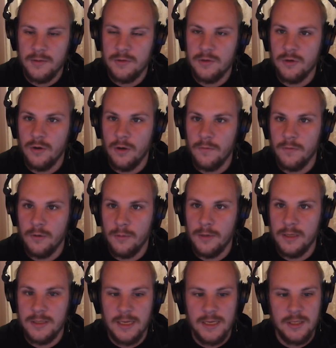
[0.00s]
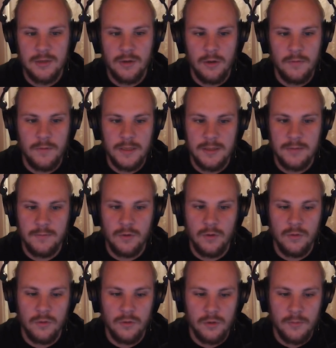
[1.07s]
turn off normalization, otherwise it will
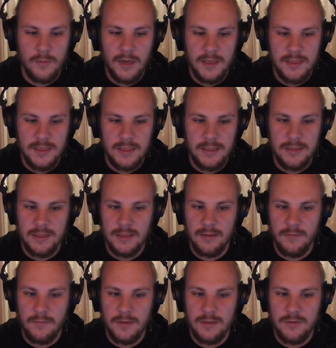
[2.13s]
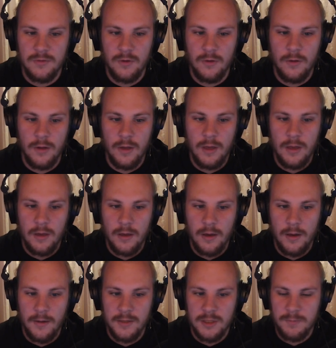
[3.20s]
normalize each individual
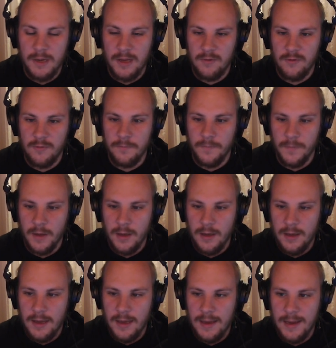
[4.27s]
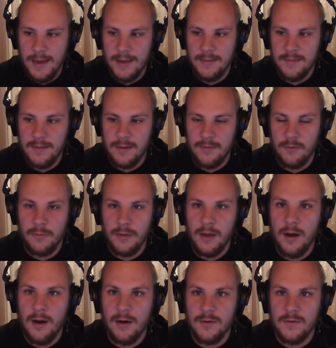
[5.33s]
spectrum, and it will be
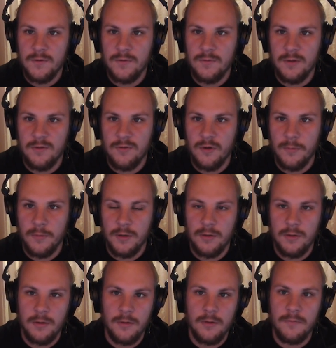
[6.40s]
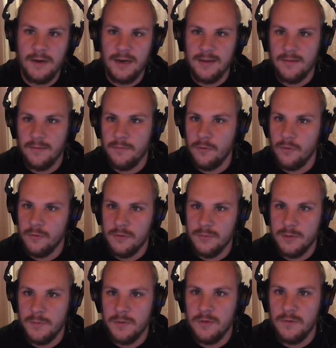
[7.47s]
hard to determine the relative
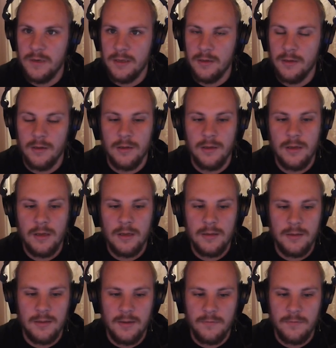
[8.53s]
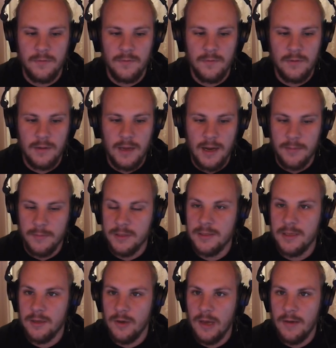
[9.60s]
volumes between the different elements
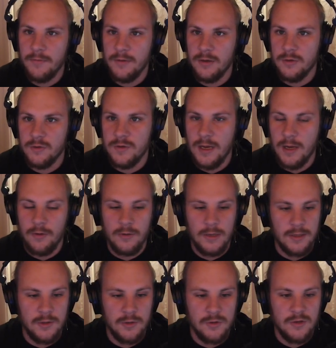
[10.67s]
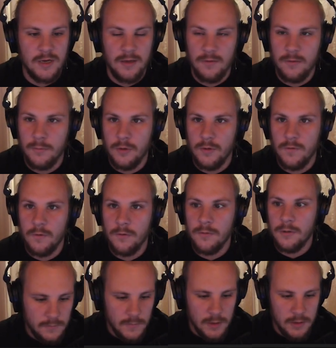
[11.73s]
that you have in your track or that you're trying to monitor.
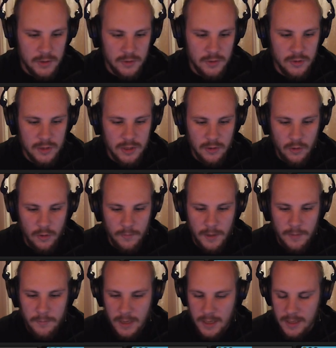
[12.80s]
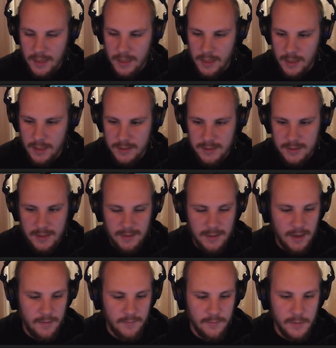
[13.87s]
So those are all my main analyzers that I
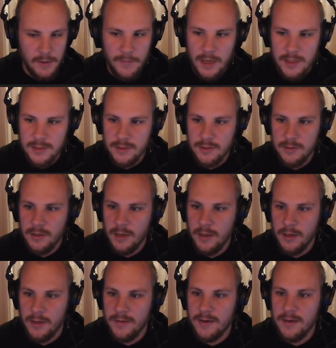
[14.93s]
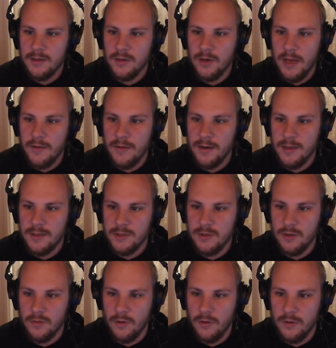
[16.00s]
have on my master. There are analyzers
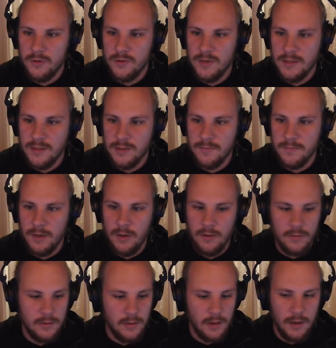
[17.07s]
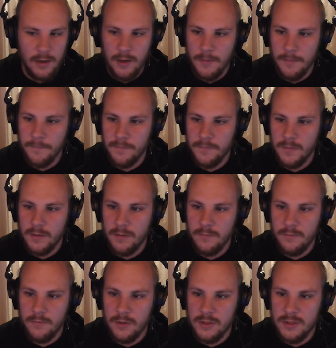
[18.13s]
on other tracks as well.
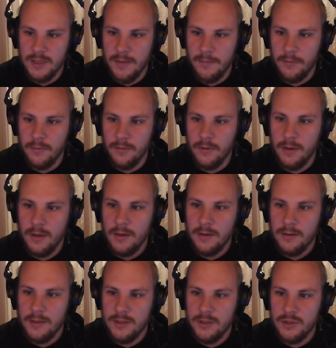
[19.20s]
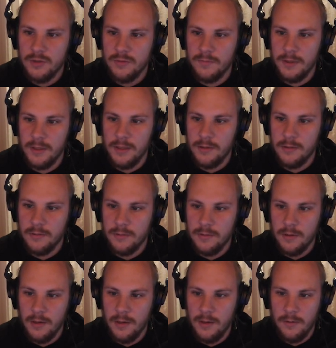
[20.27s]
For example, there should be
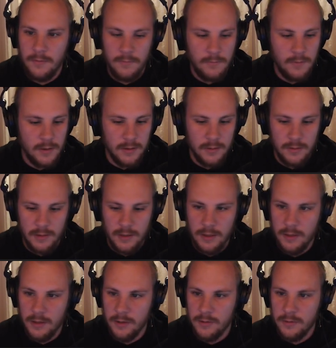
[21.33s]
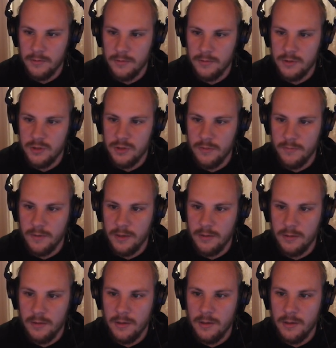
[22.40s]
one here somewhere.